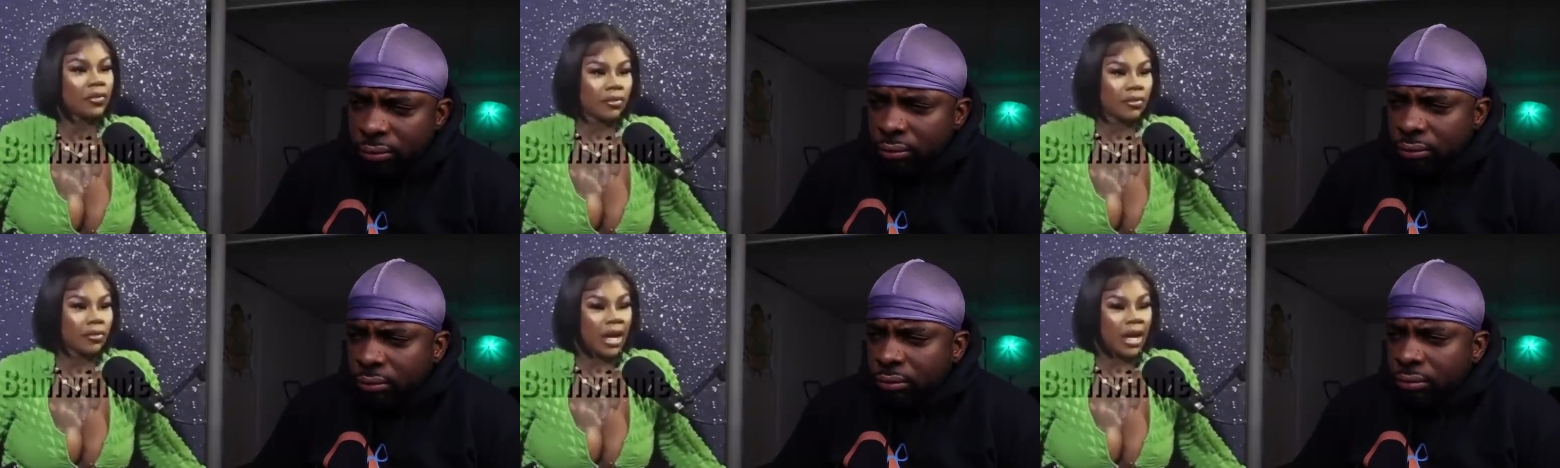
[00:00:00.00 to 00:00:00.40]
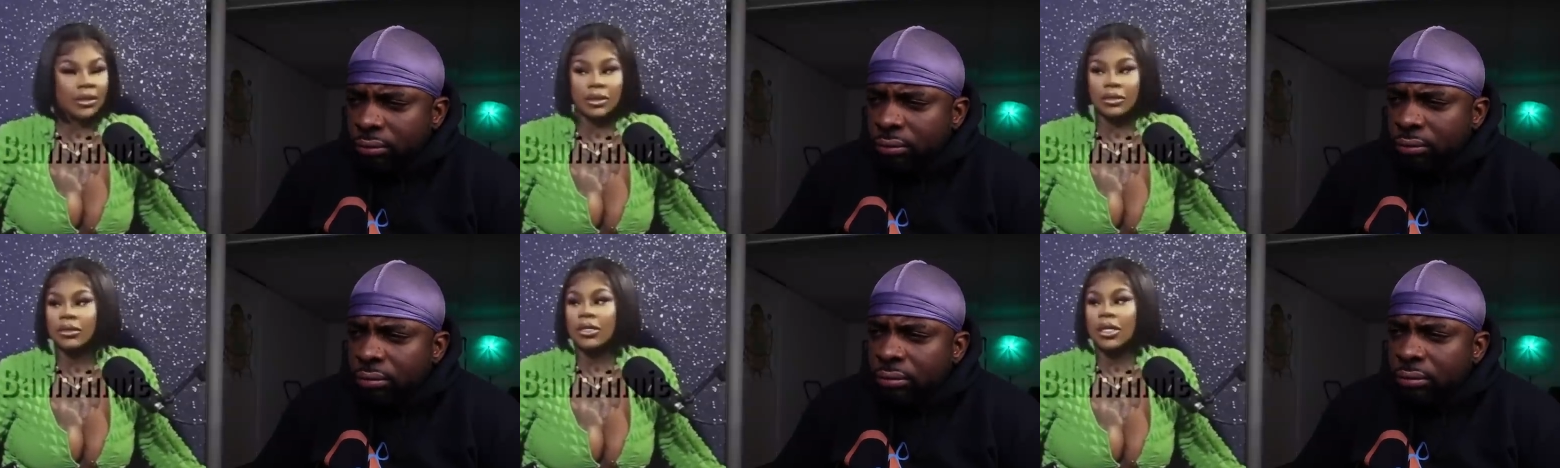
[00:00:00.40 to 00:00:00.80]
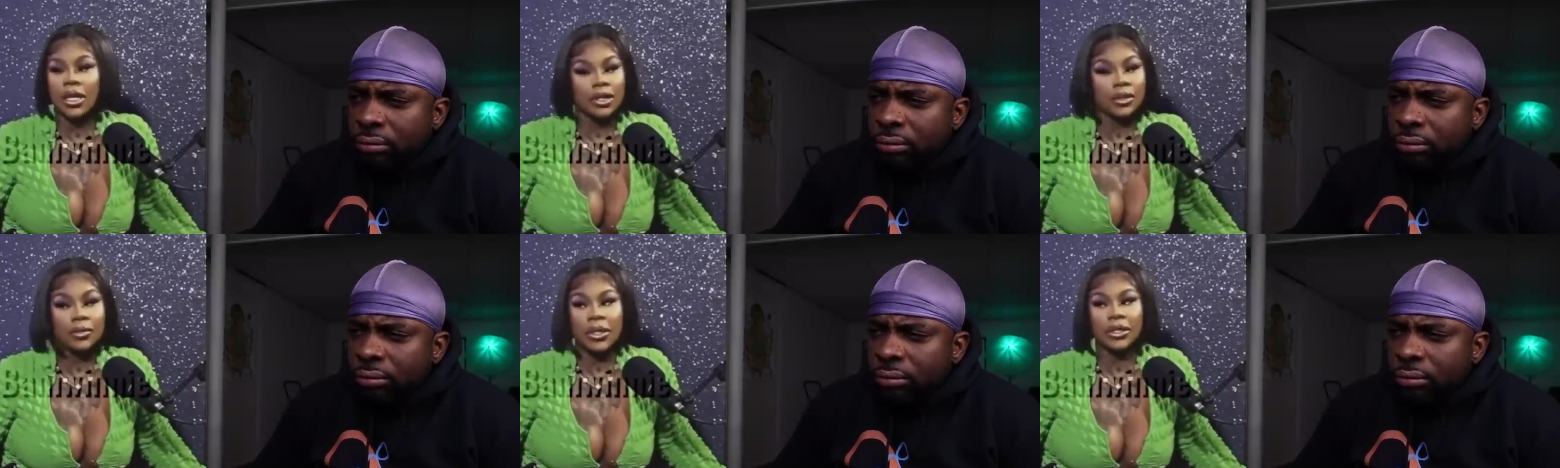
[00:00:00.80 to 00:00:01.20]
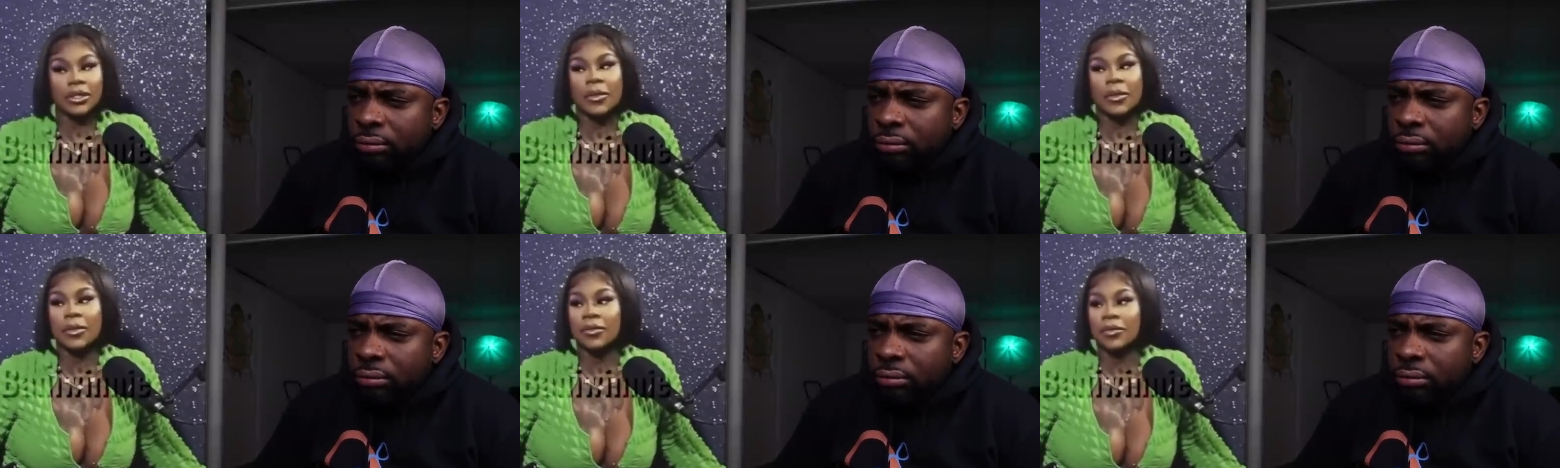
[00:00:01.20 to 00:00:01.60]
Speaker 1: Five that's, inches? Yeah, that's big to
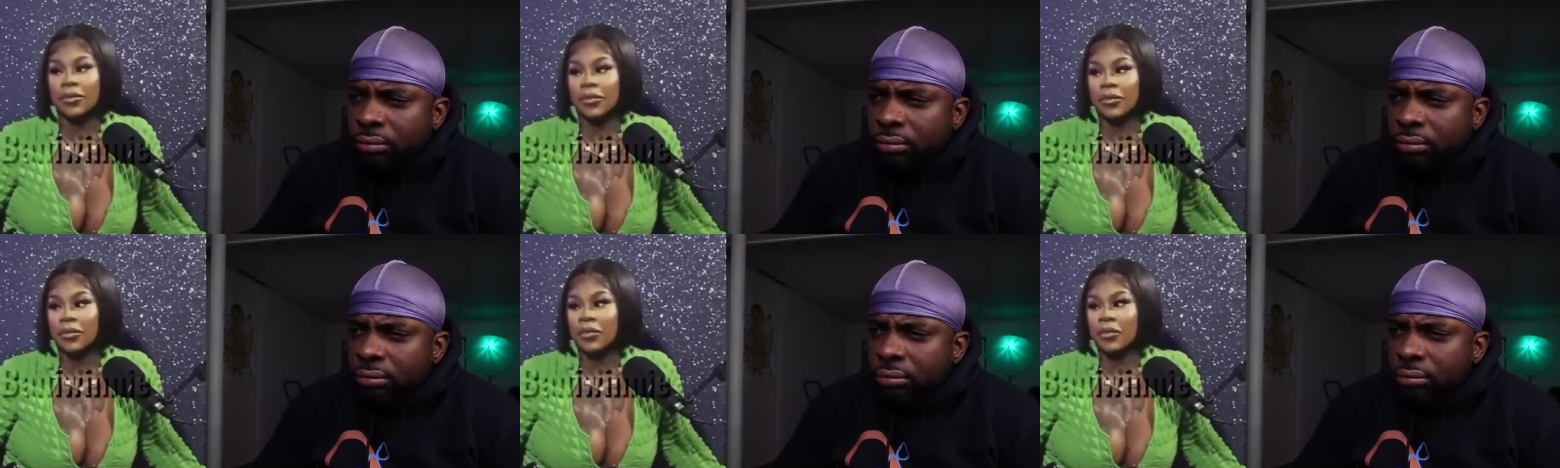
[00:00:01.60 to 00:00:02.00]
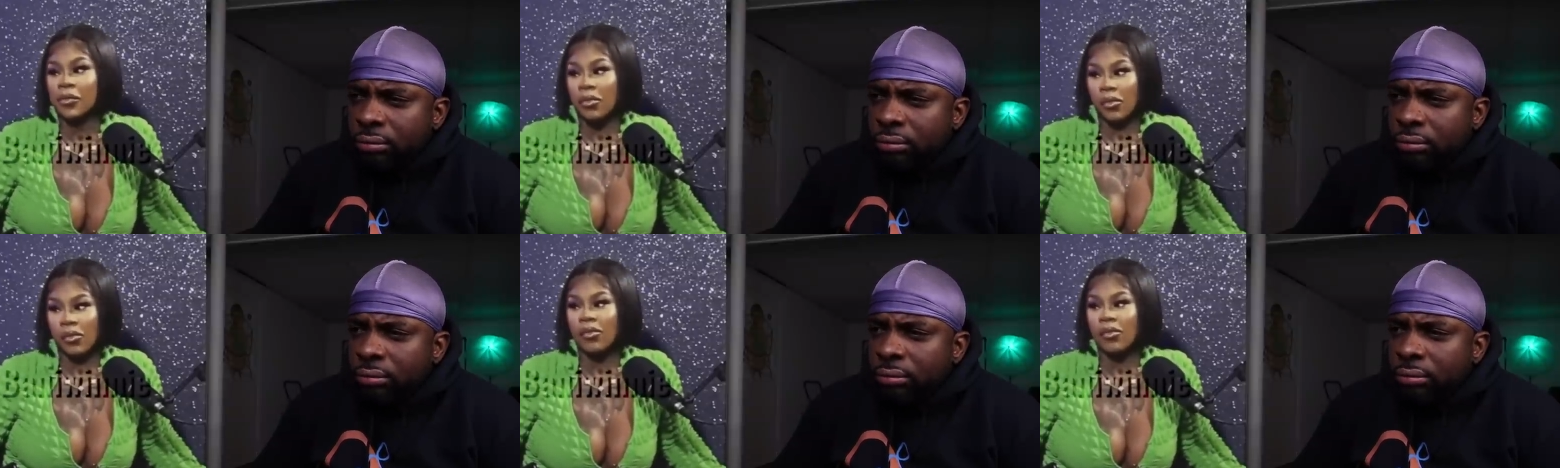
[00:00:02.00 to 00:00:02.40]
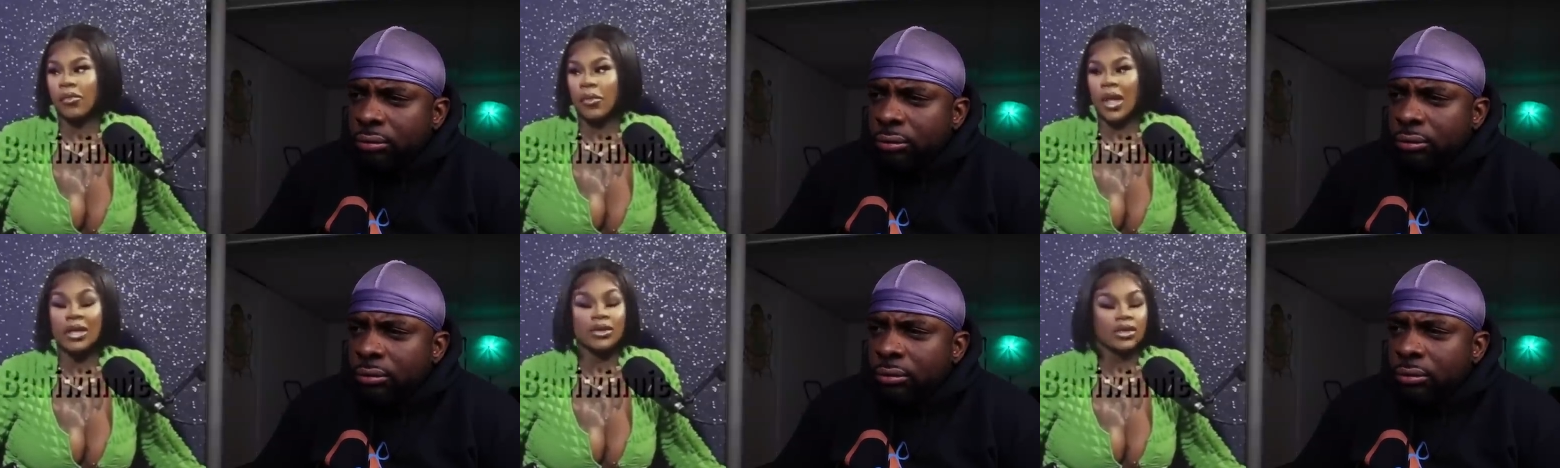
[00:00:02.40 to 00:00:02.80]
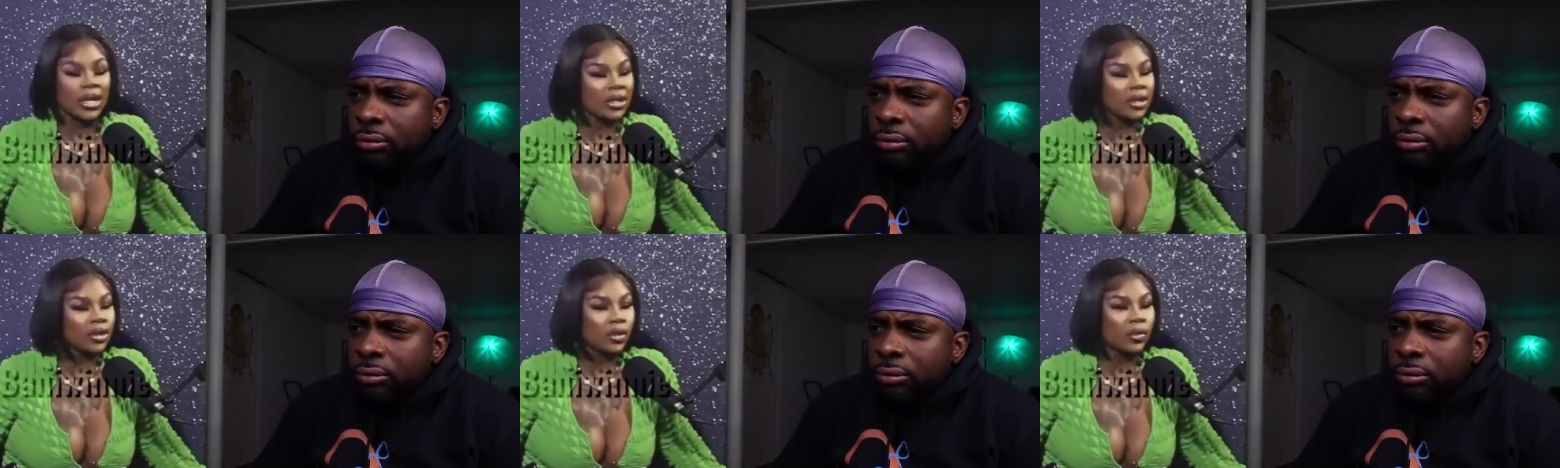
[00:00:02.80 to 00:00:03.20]
me. No, okay. That's
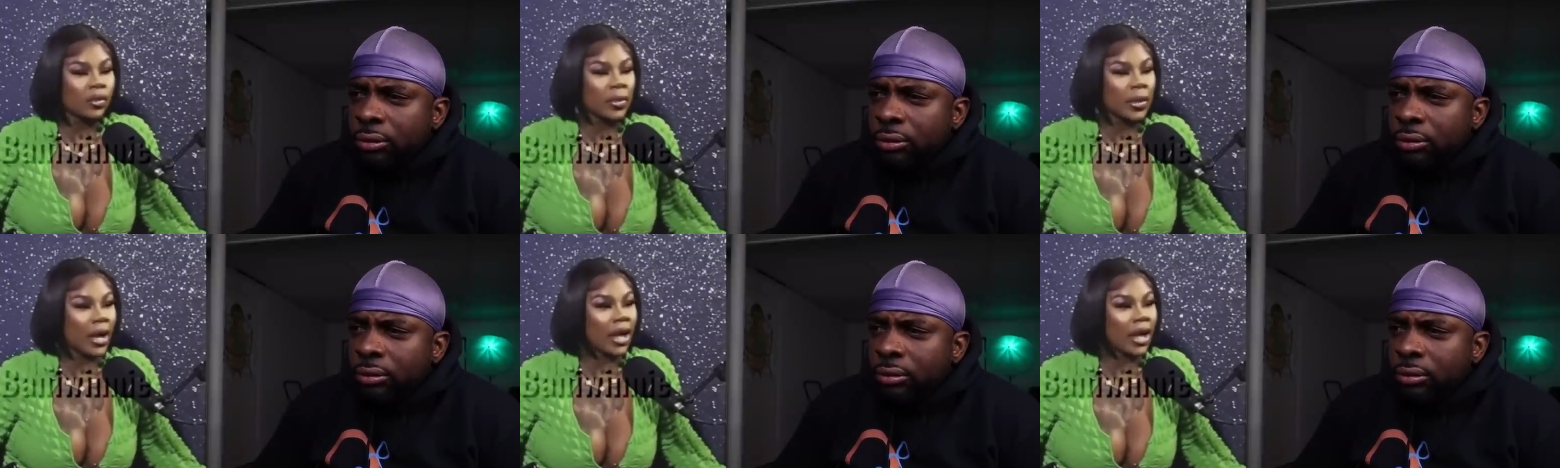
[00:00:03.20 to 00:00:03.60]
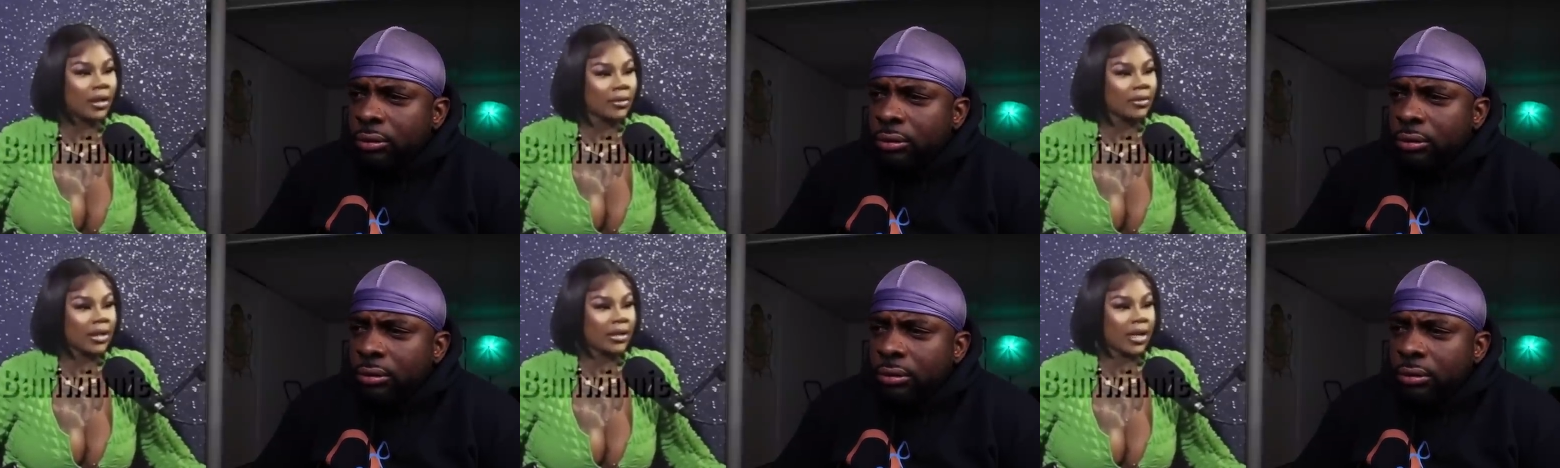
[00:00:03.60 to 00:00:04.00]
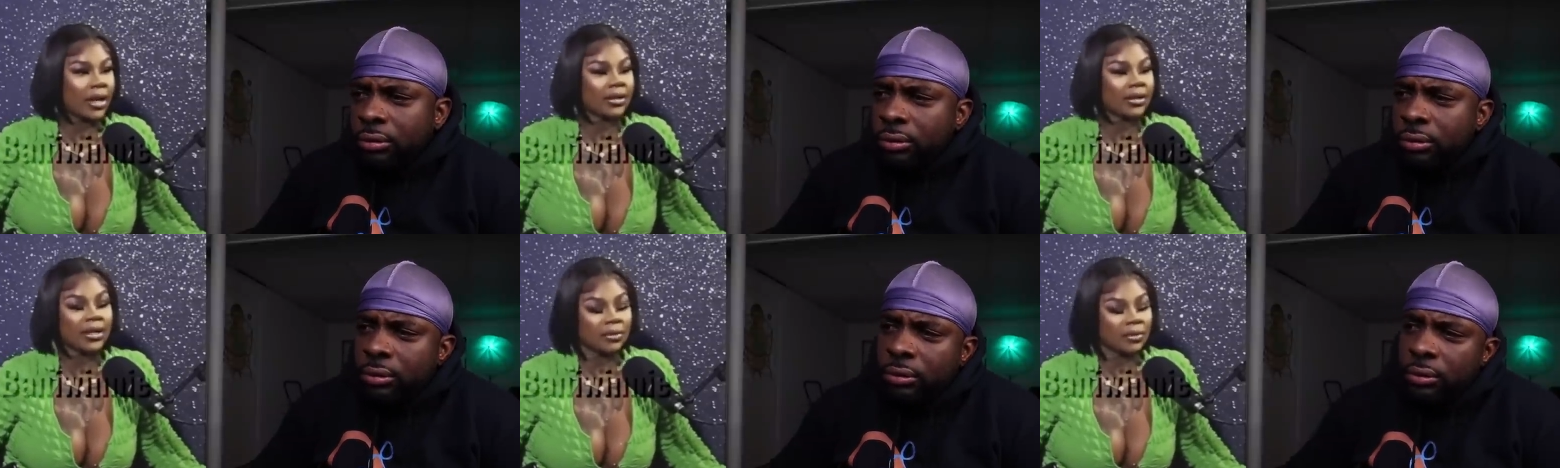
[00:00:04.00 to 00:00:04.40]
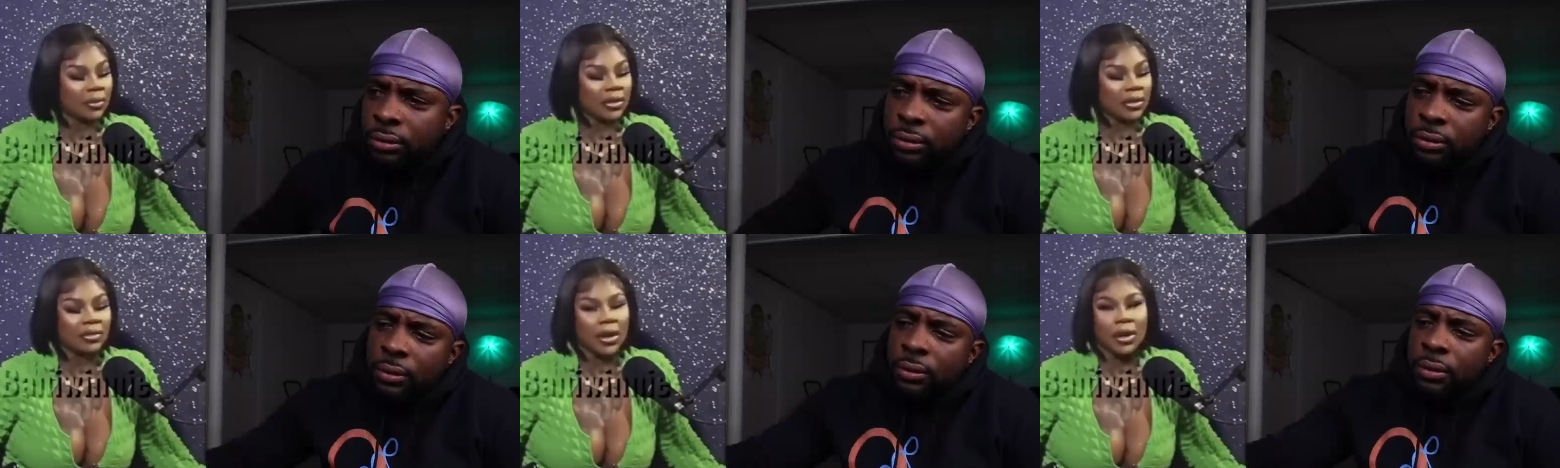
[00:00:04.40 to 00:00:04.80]
that's super big. I love that size. That's I know
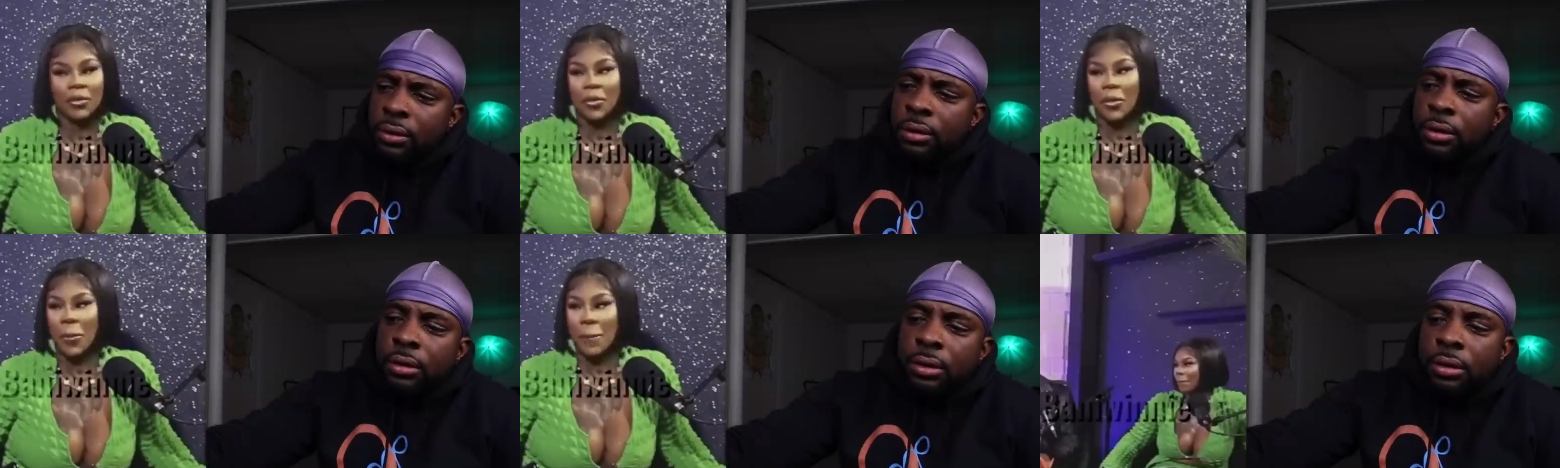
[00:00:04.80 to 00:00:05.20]
my fun. mom used to